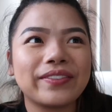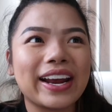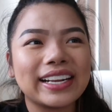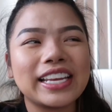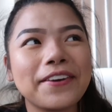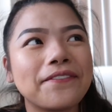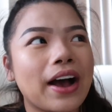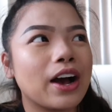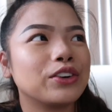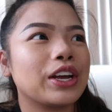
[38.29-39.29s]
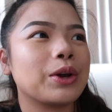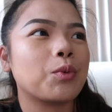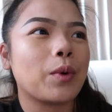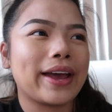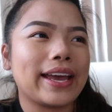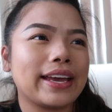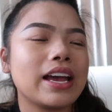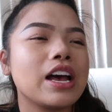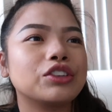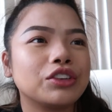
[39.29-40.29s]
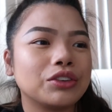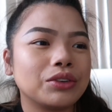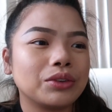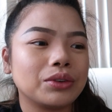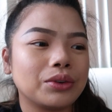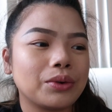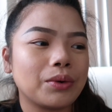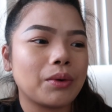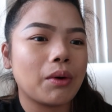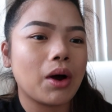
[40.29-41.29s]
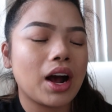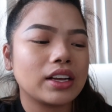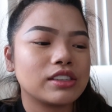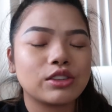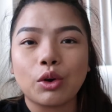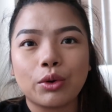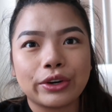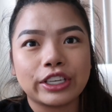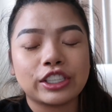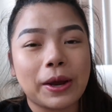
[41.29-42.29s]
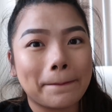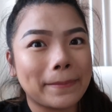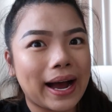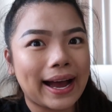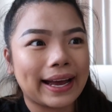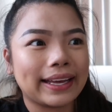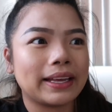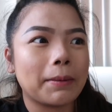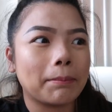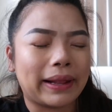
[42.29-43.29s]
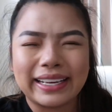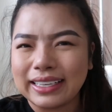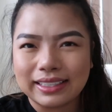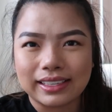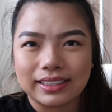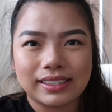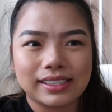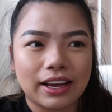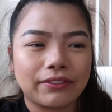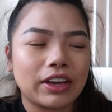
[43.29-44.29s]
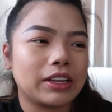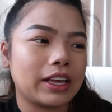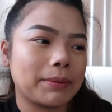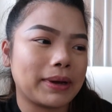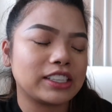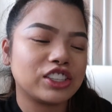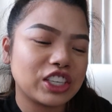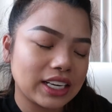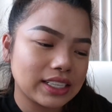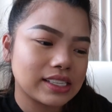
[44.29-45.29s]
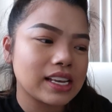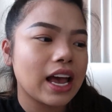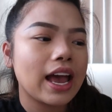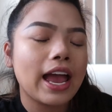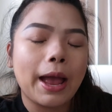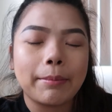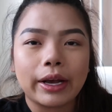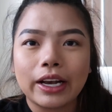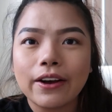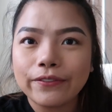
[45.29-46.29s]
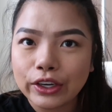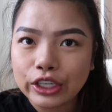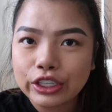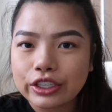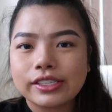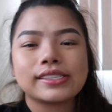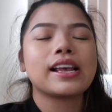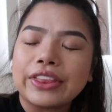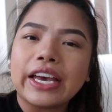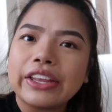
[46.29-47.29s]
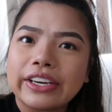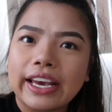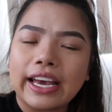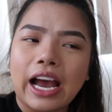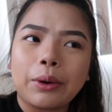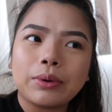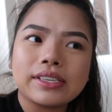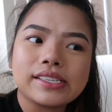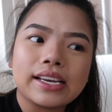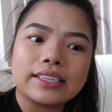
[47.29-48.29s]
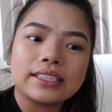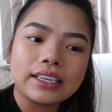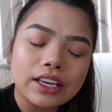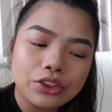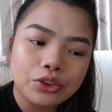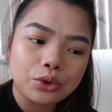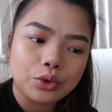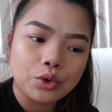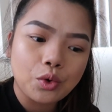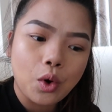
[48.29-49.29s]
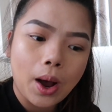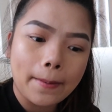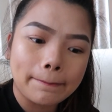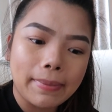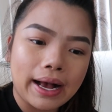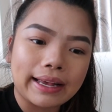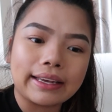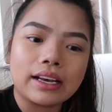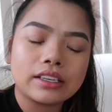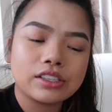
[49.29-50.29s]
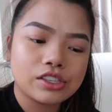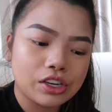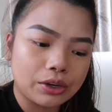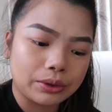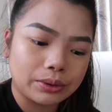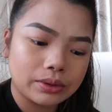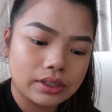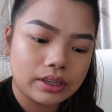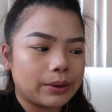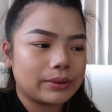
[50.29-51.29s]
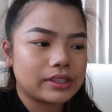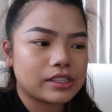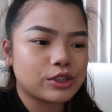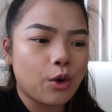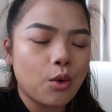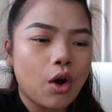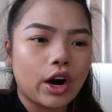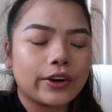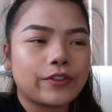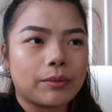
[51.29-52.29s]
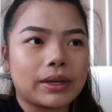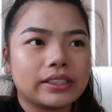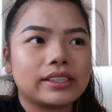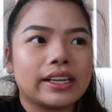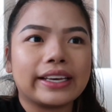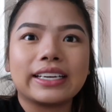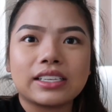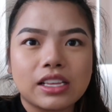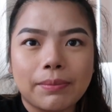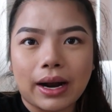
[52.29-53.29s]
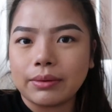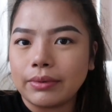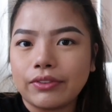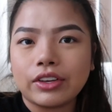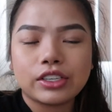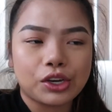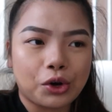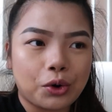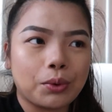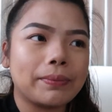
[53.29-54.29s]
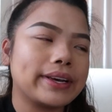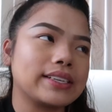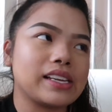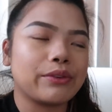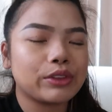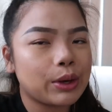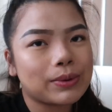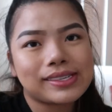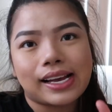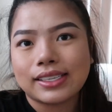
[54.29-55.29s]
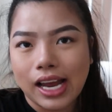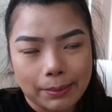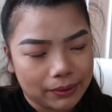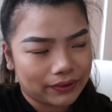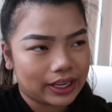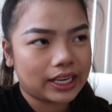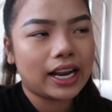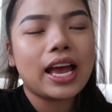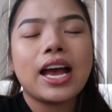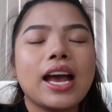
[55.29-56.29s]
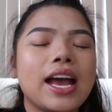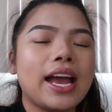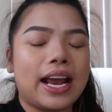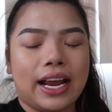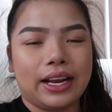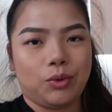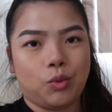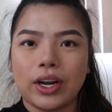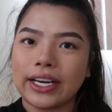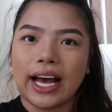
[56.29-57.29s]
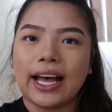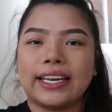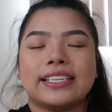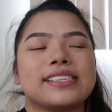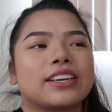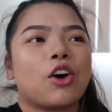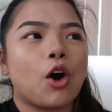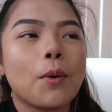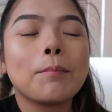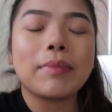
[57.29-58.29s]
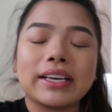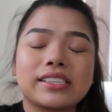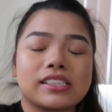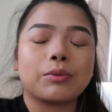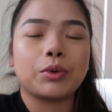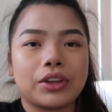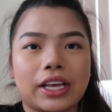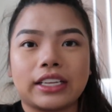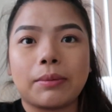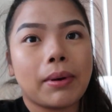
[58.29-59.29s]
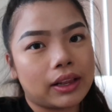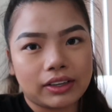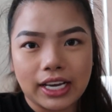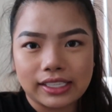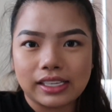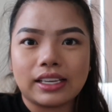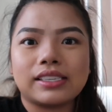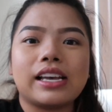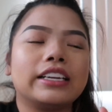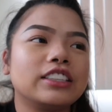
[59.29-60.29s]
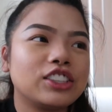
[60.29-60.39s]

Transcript: finally found a way to storage my blankets and stuff and like my sheets and my comforters the other day i was digging through my tote. It was so hard for me to like get to the bottom of the tote because everything was on top of it and whatnot and it's like all mixed up with like the pillowcases and